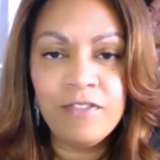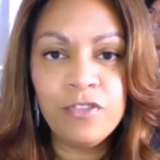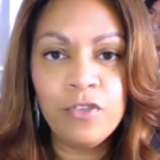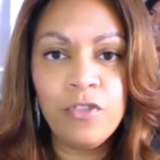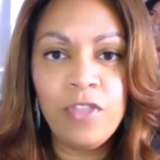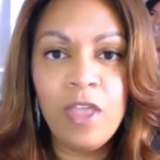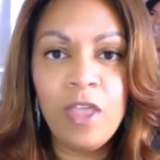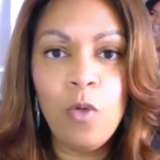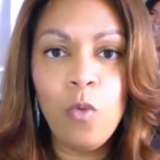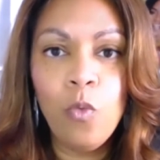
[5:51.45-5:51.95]
So
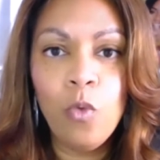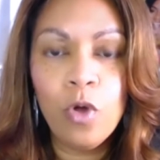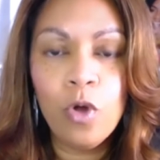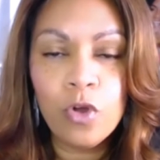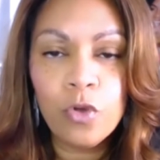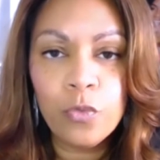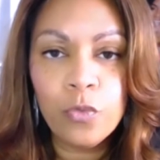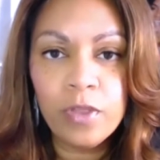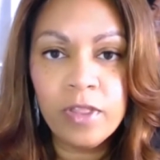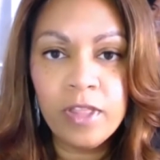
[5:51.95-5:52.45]
they
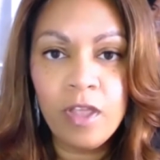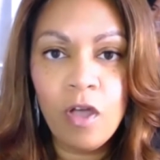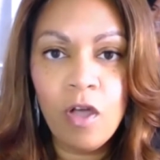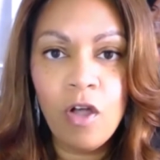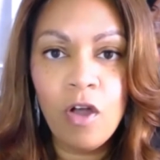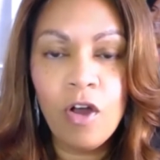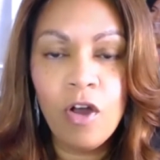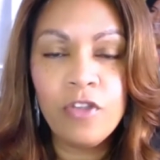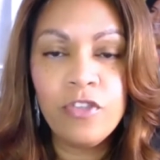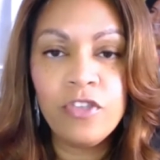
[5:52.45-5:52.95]
work really
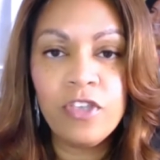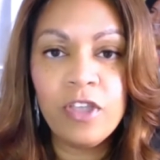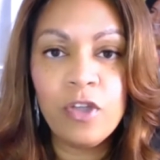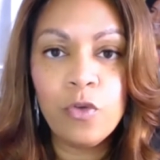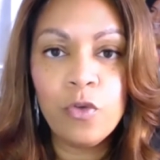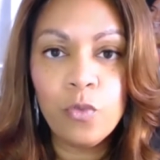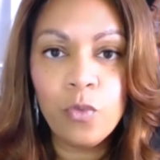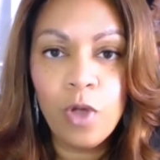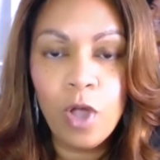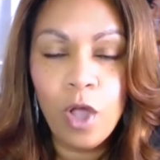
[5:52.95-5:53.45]
hard to
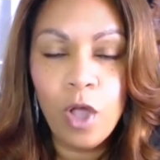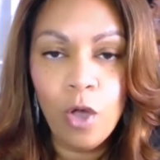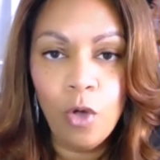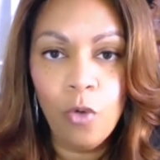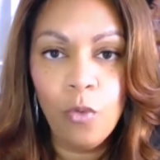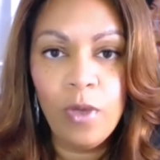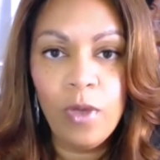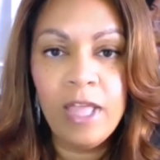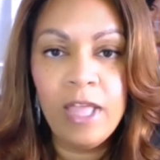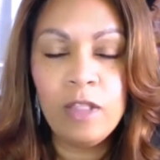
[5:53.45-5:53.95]

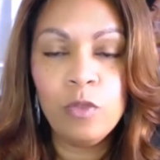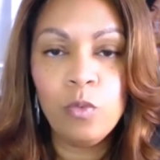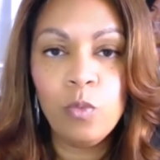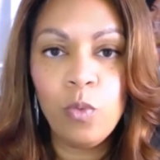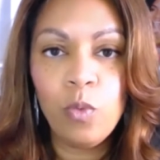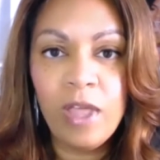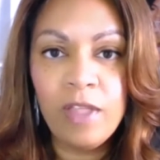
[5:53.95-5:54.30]
grow and,